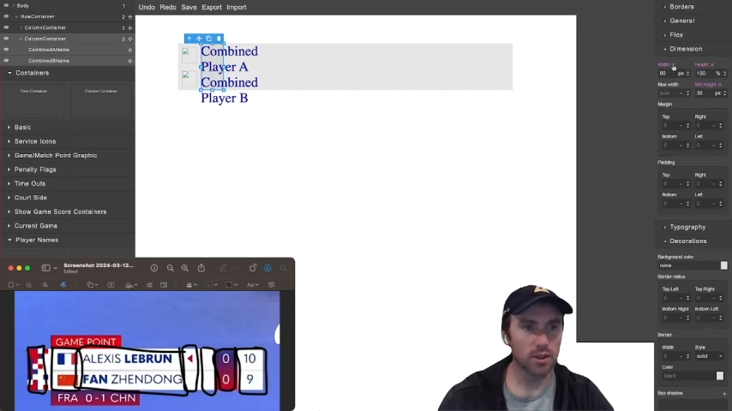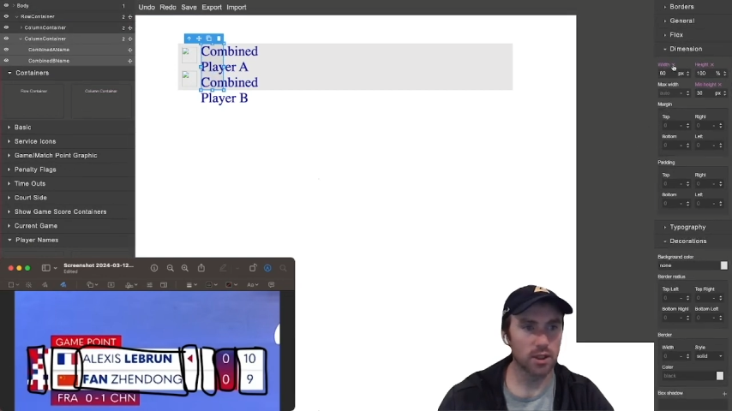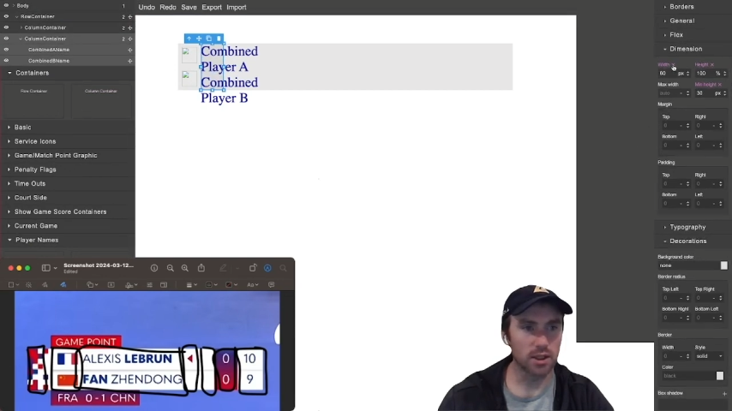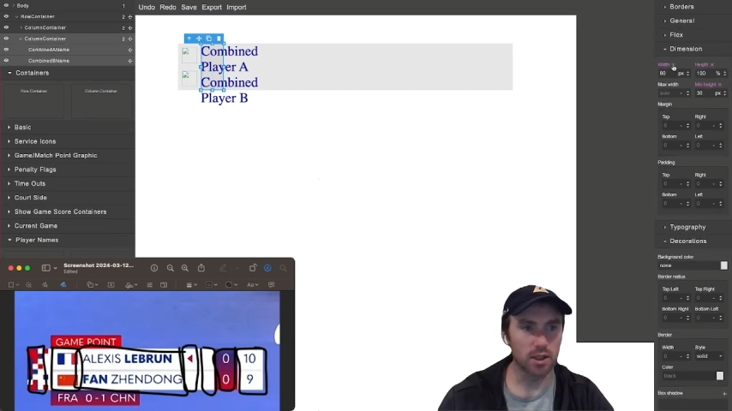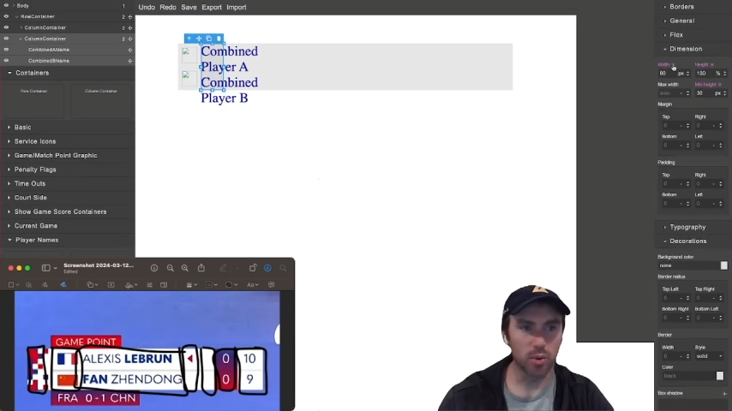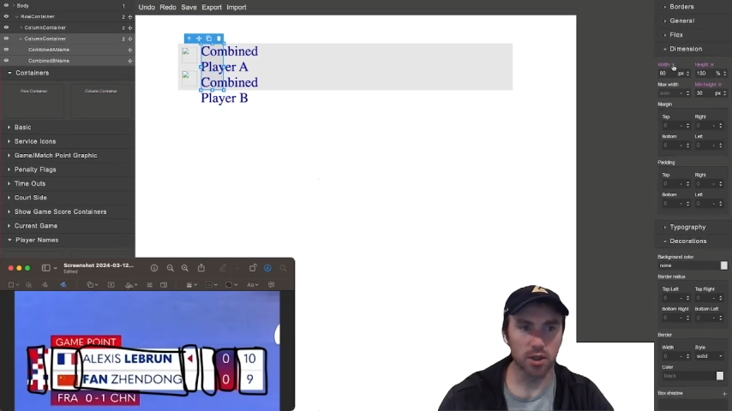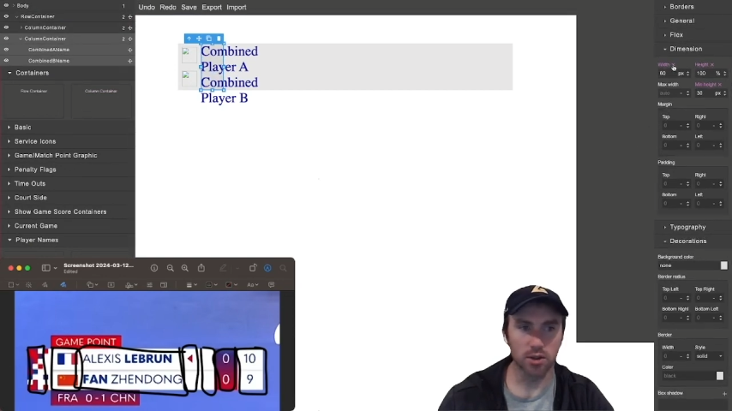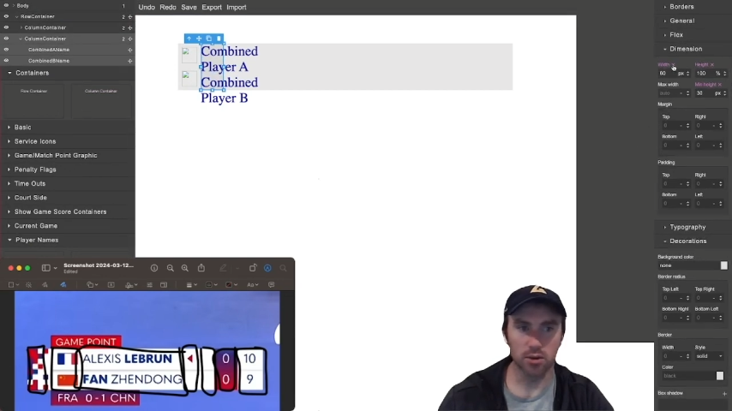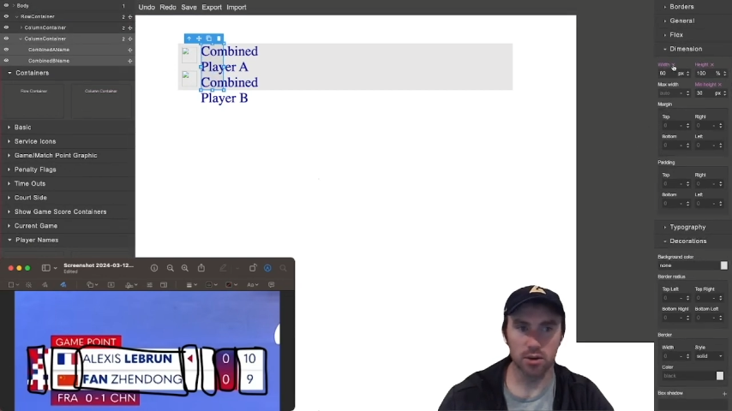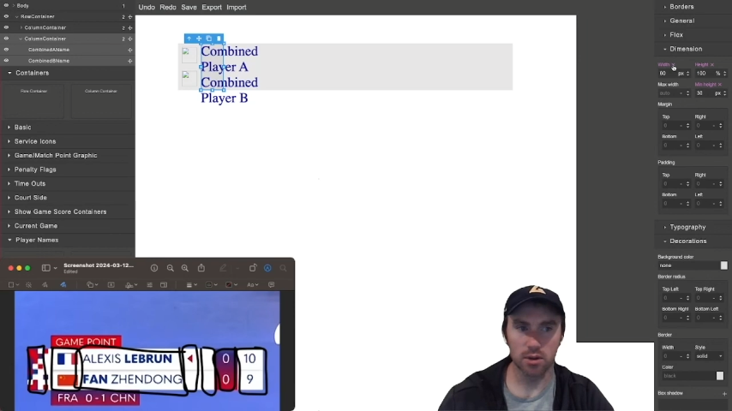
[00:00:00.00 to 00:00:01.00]
60
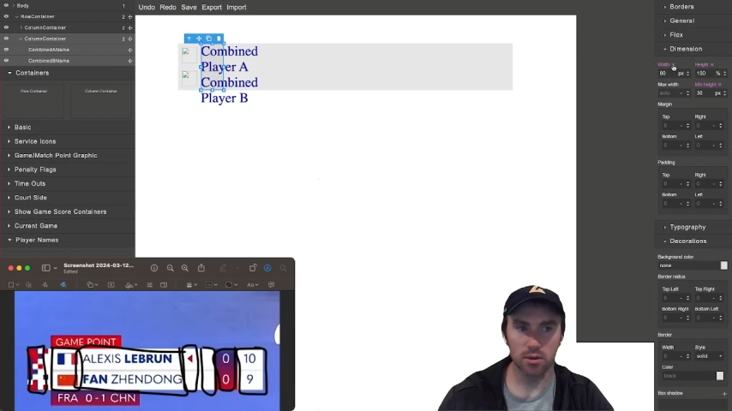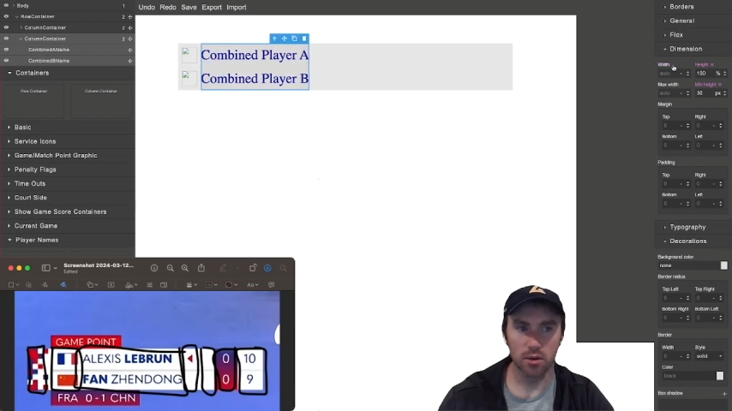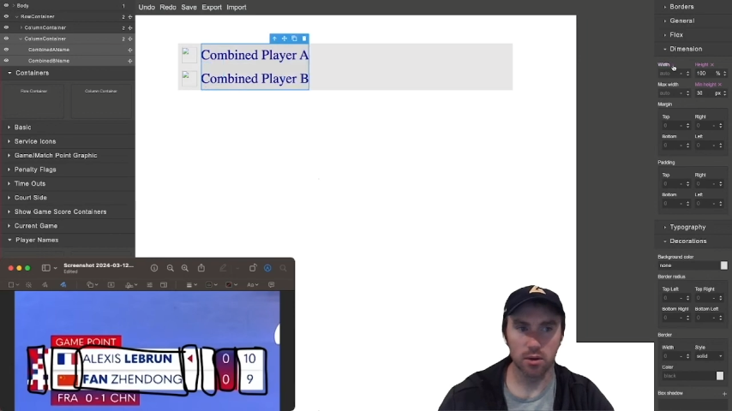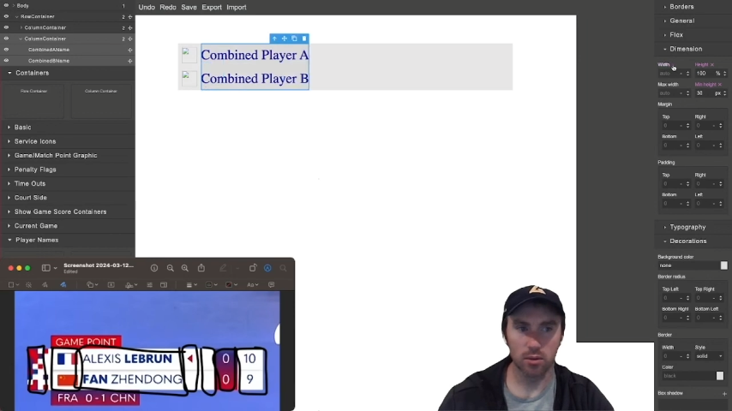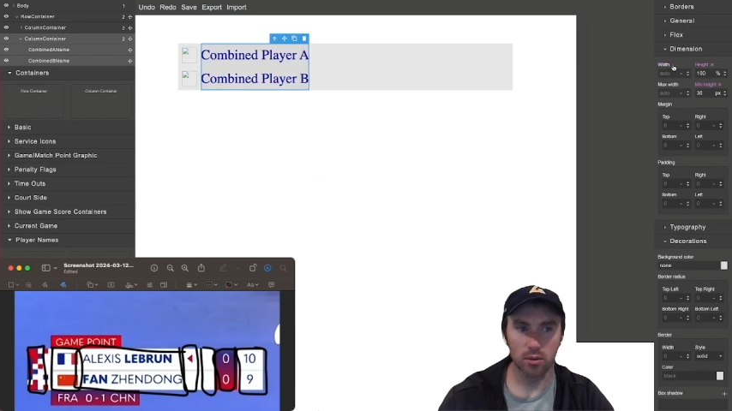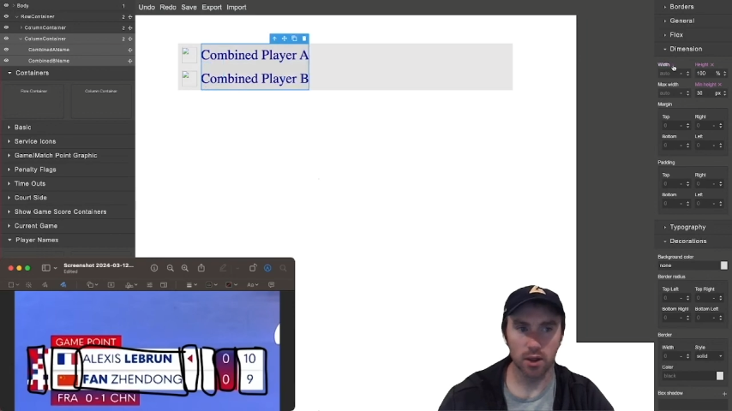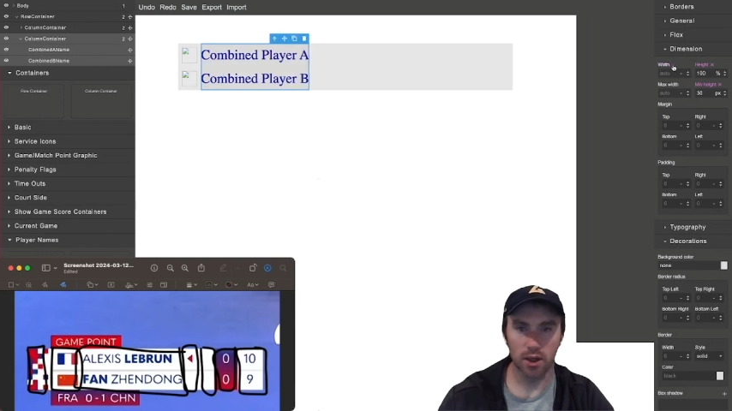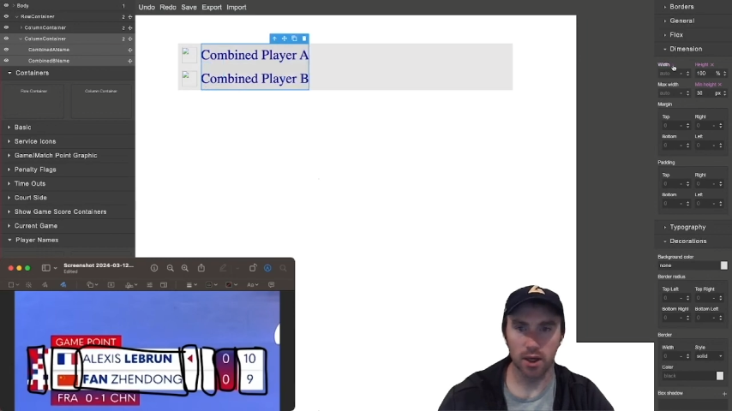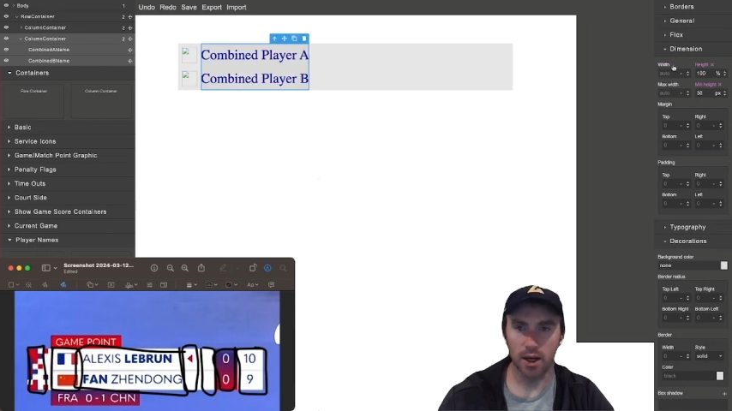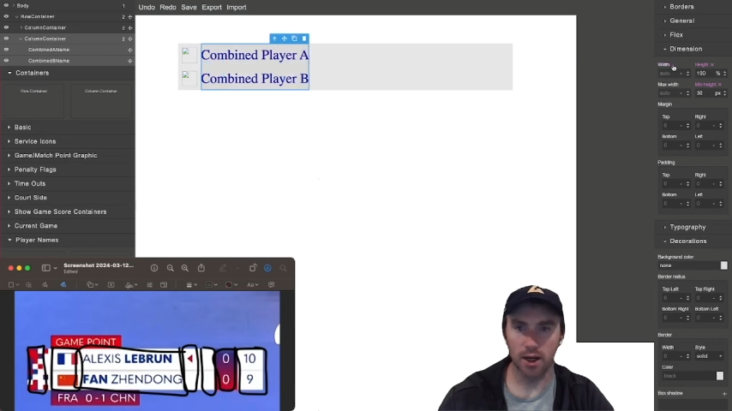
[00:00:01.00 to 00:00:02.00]
pixels. We're
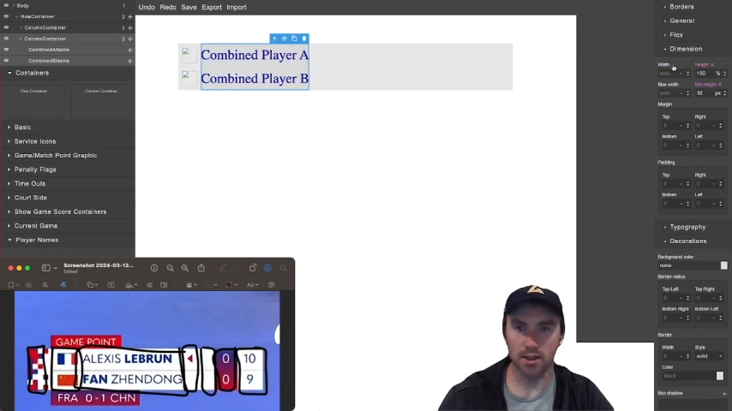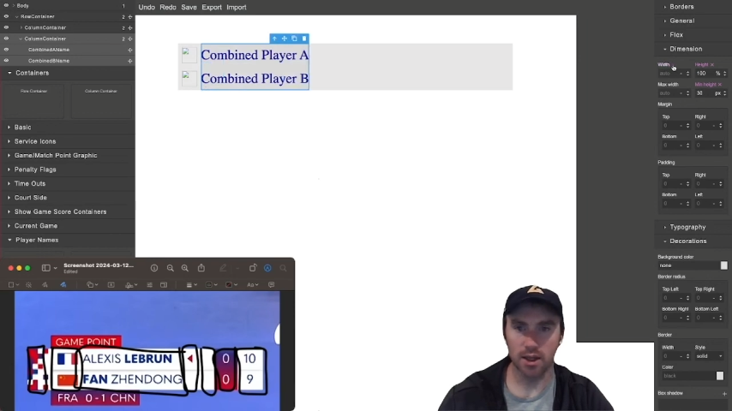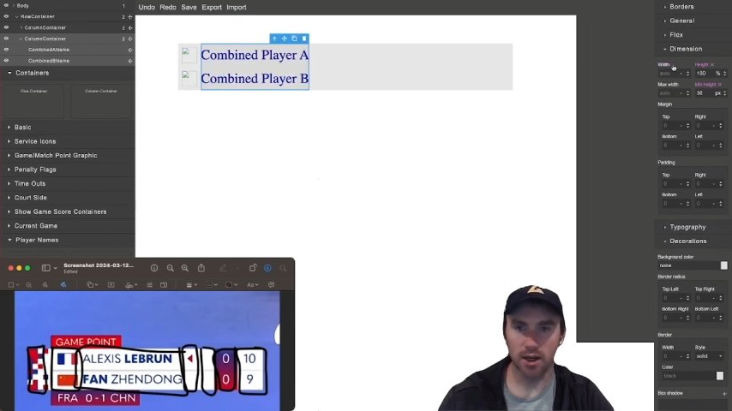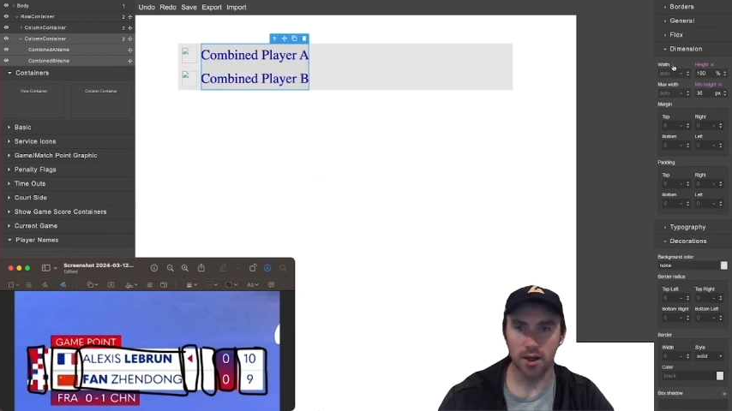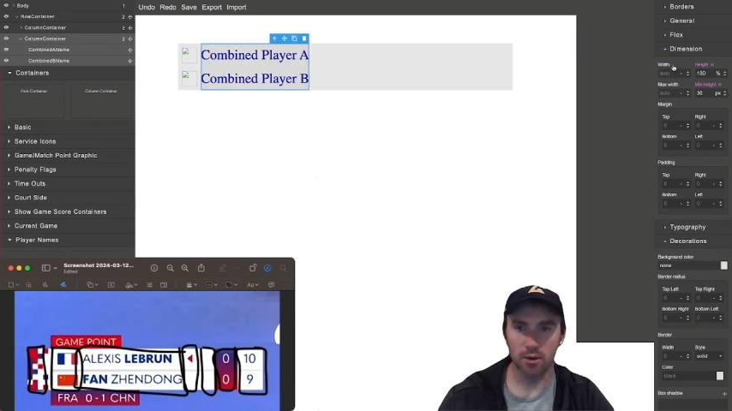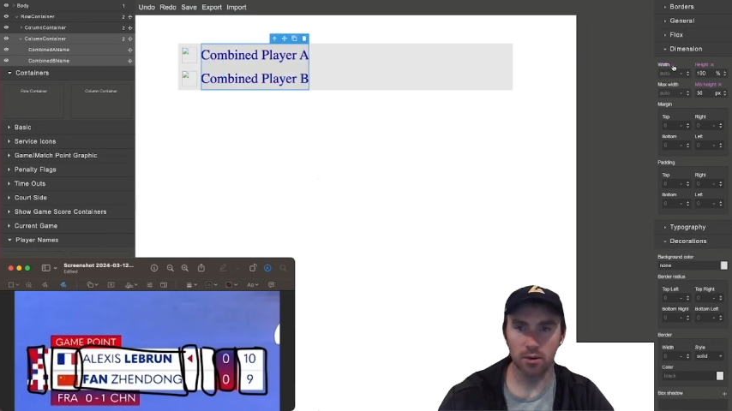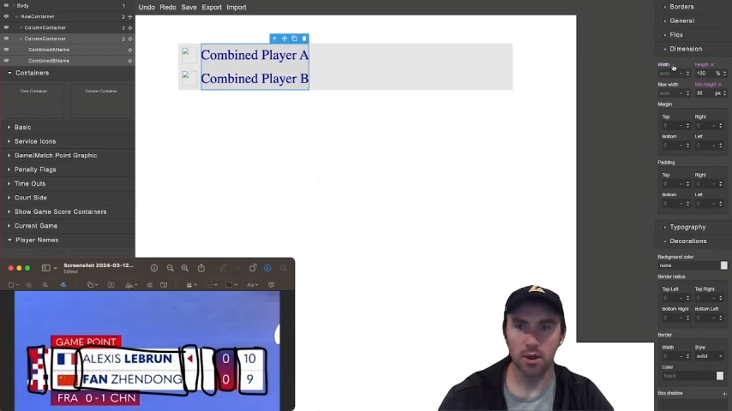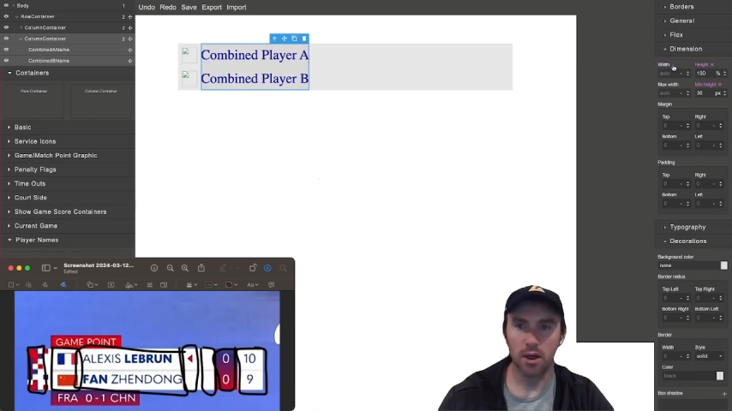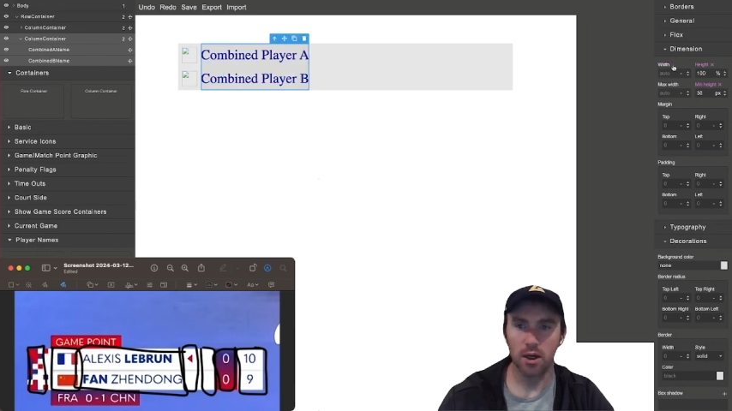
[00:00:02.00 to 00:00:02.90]
going to X that out.